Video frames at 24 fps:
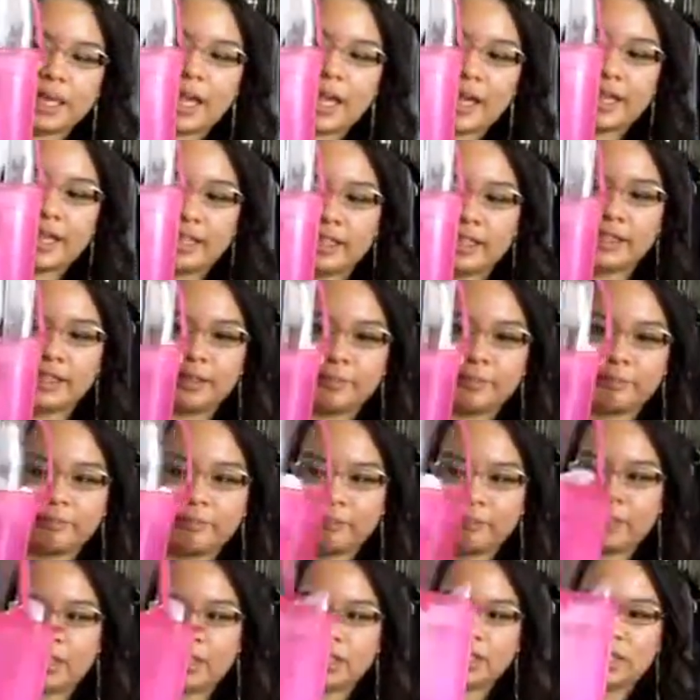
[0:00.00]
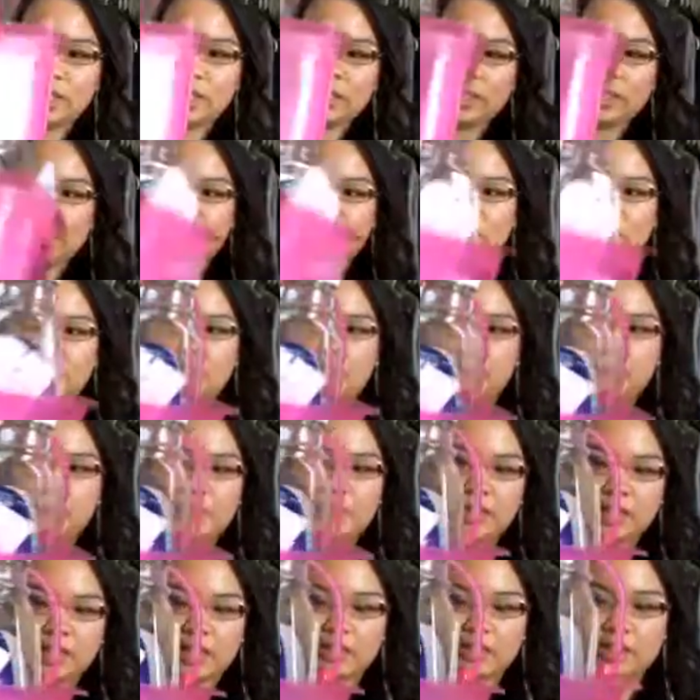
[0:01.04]
caddy, and this is what
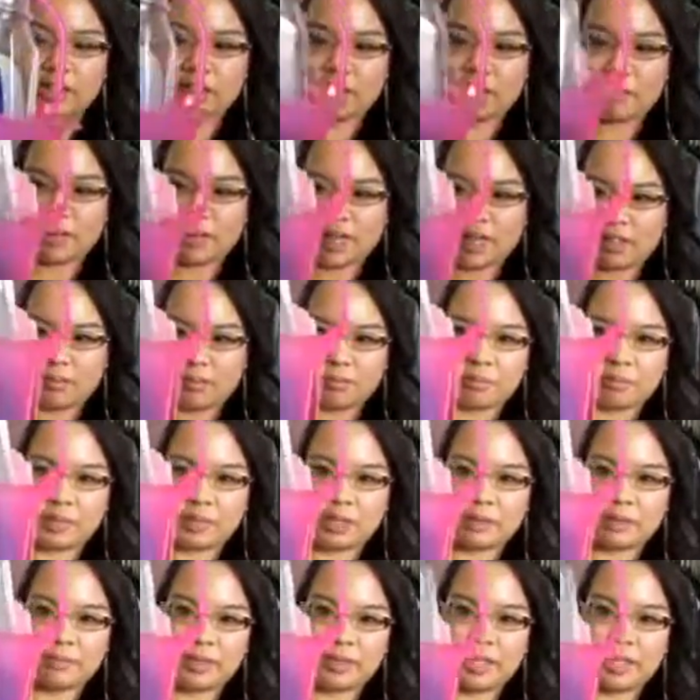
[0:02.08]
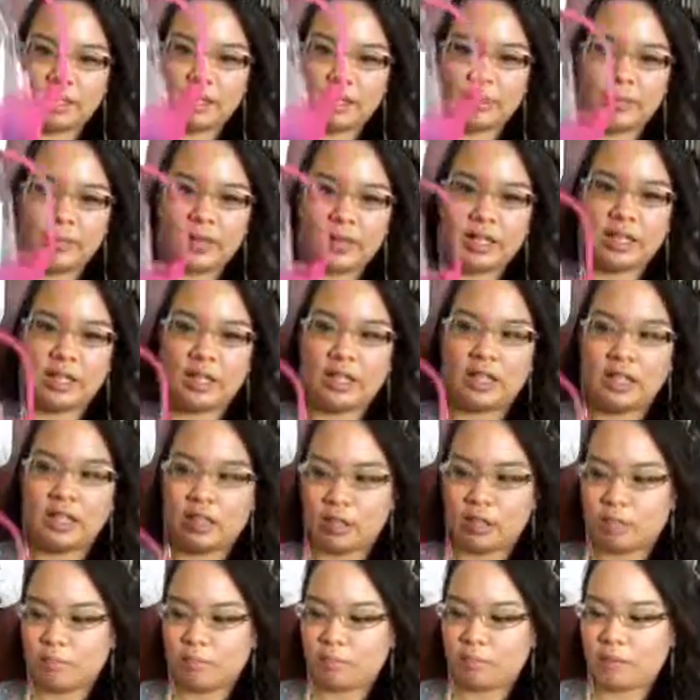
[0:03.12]
I carry to the bathroom with me when
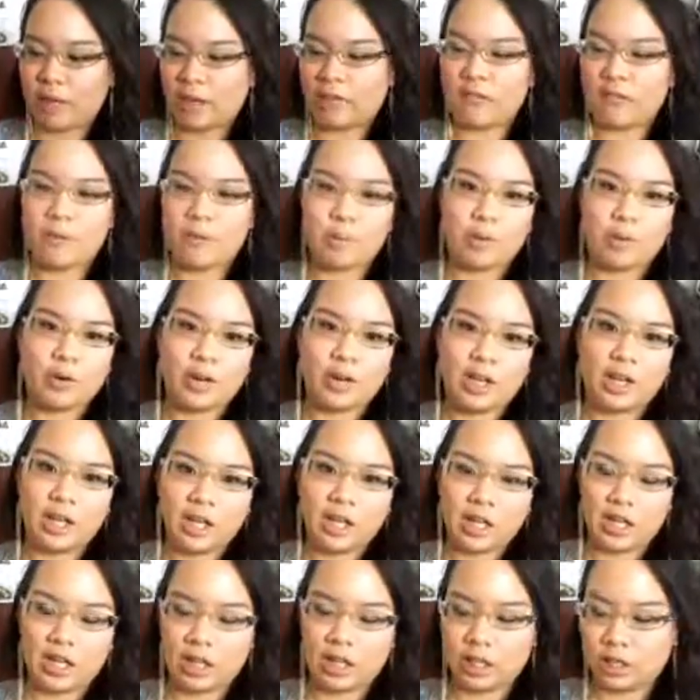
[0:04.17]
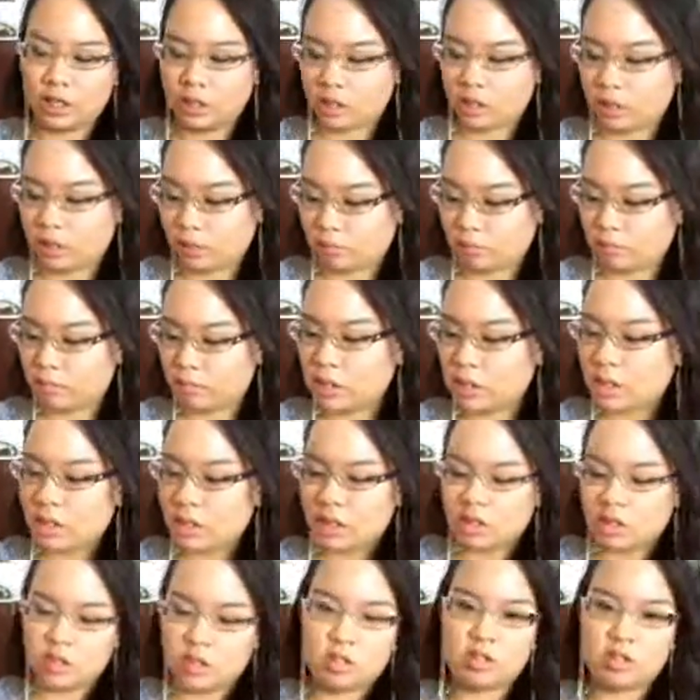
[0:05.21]
um, every morning and night. Um,
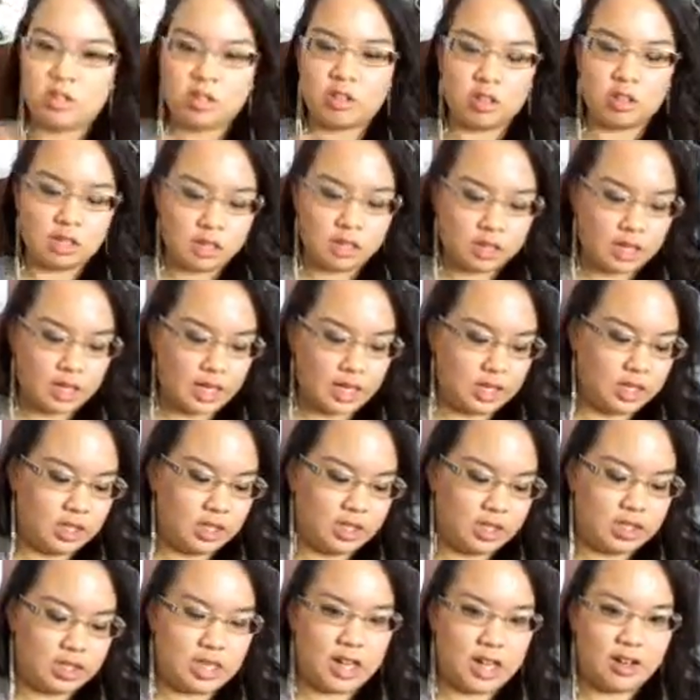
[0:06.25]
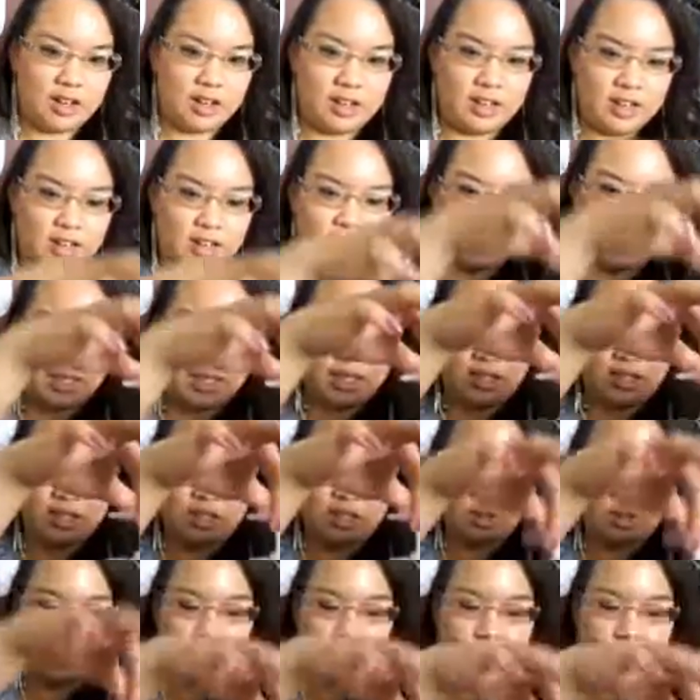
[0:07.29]
just during the day, I just carry my
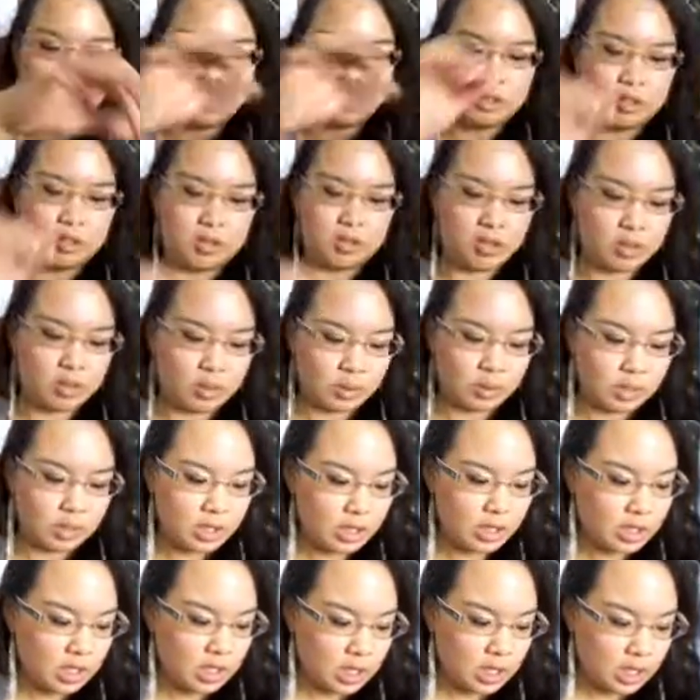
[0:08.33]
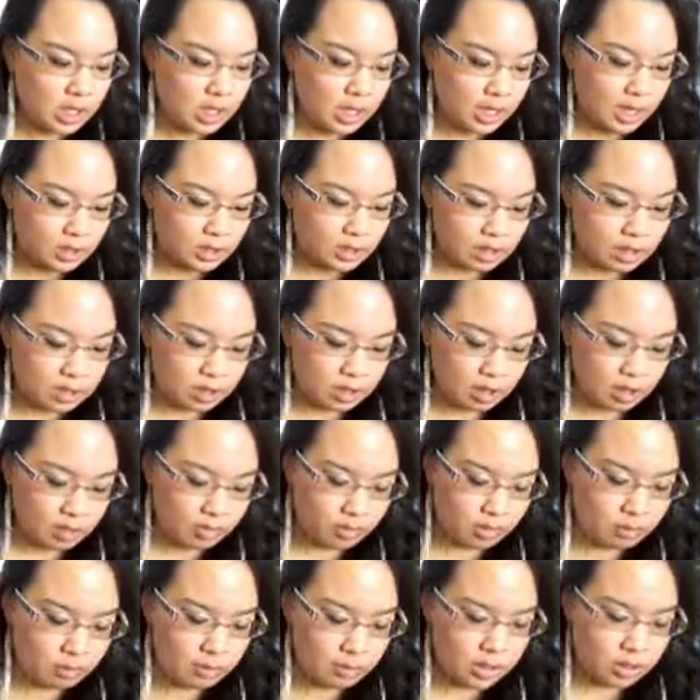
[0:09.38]
soap. So I'll just start off
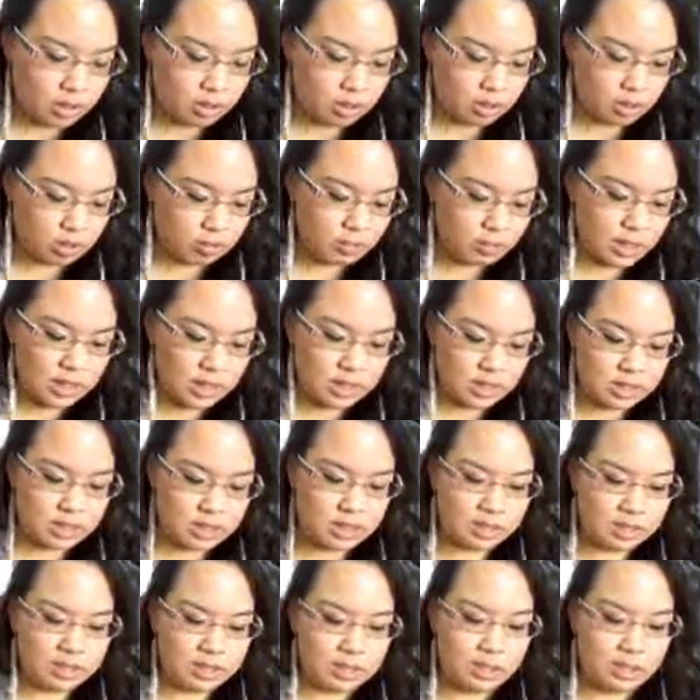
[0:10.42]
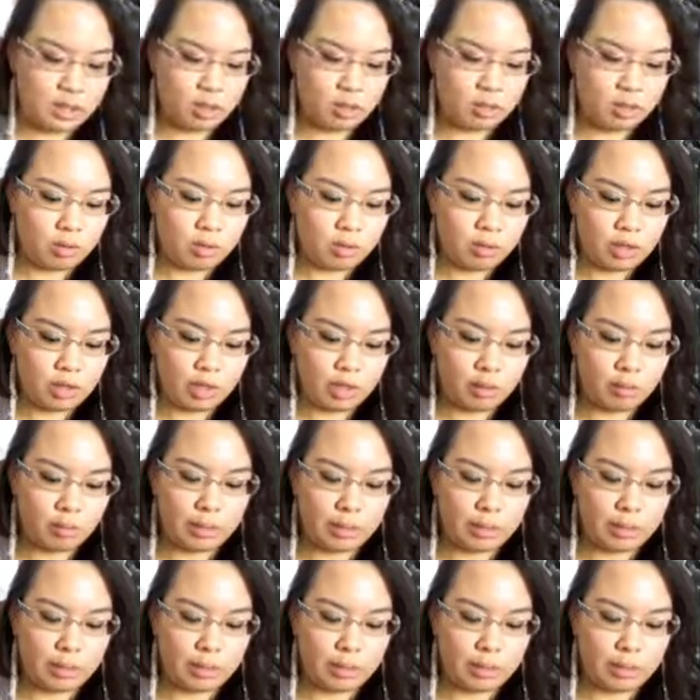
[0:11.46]
with my toothpaste. It's the Colgate